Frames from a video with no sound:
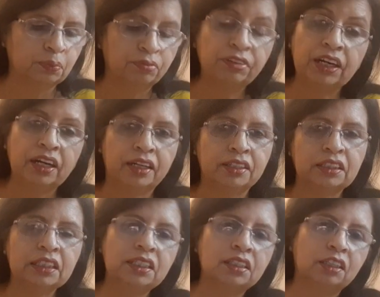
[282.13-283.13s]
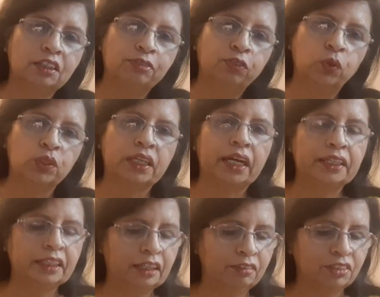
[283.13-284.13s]
Finland. These are the 4
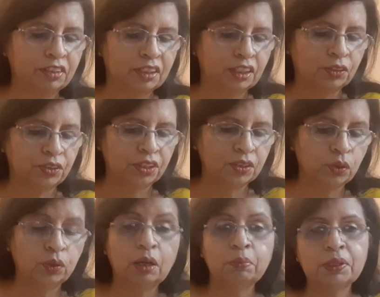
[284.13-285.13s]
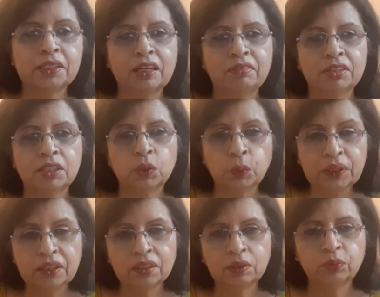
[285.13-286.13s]
Scandinavian countries. So number 7,
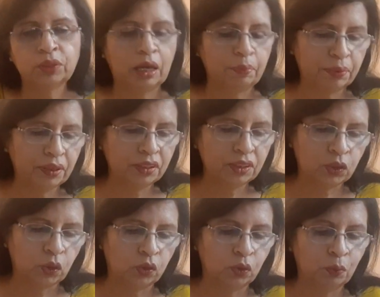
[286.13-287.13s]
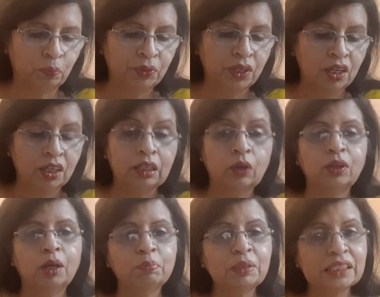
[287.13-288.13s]
Sweden, capital is Stockholm. Now
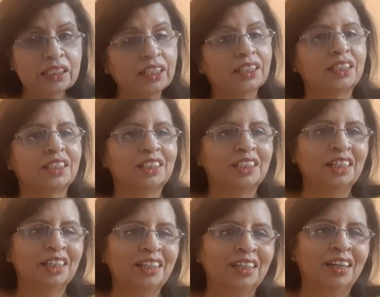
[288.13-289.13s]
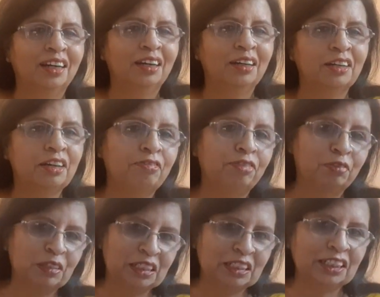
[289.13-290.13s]
number 6, if we
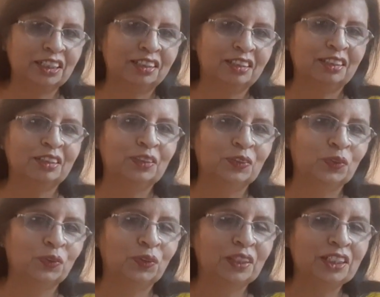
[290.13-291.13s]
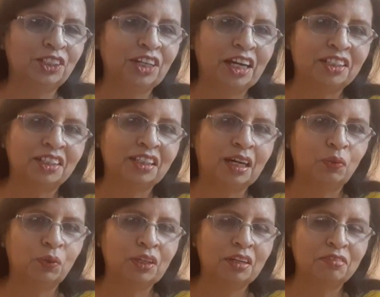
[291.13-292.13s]
were sitting, interacting, I
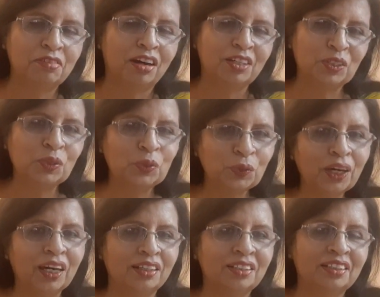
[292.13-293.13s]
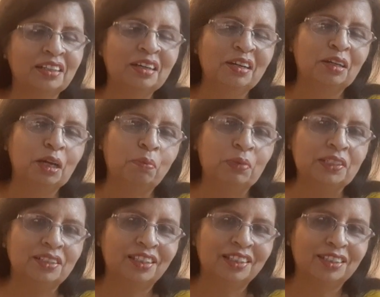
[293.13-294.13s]
would have asked you to guess. Number
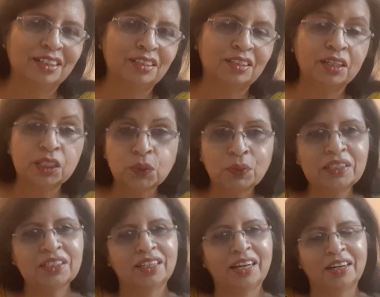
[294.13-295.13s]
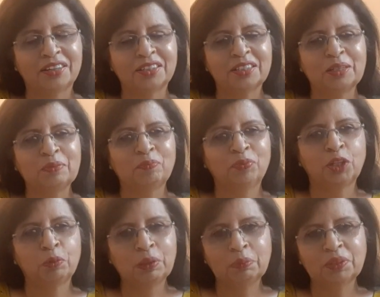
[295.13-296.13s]
6 is Switzerland.
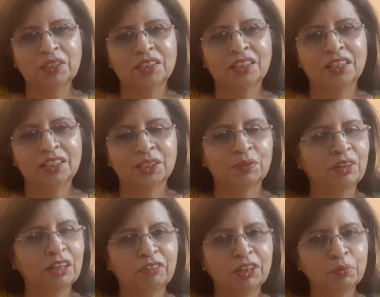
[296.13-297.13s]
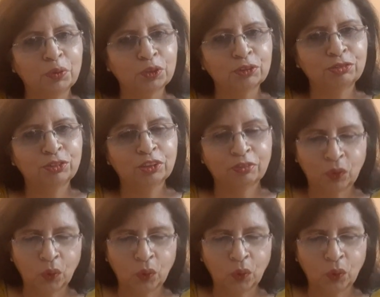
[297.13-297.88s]
Now people say it's very, very beautiful. Of